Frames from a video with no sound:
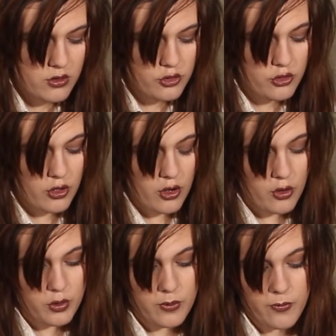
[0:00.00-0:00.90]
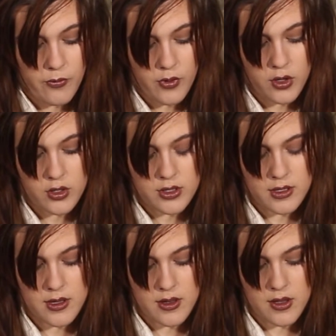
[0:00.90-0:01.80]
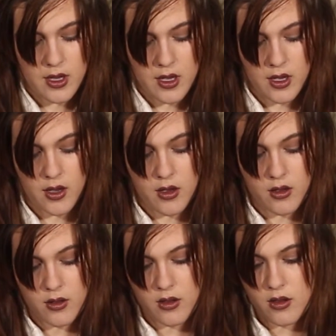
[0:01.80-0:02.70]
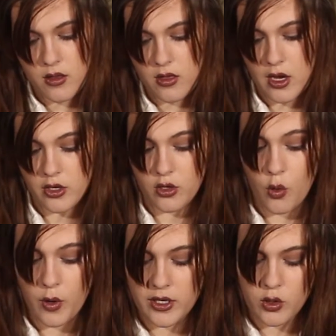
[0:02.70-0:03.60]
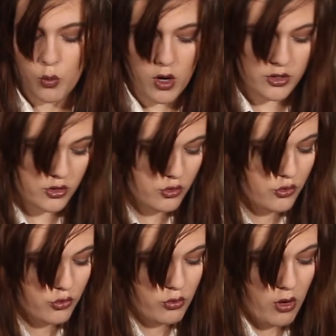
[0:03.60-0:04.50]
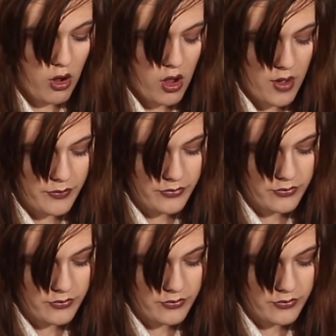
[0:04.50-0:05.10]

So the first thing that you're going to want to draw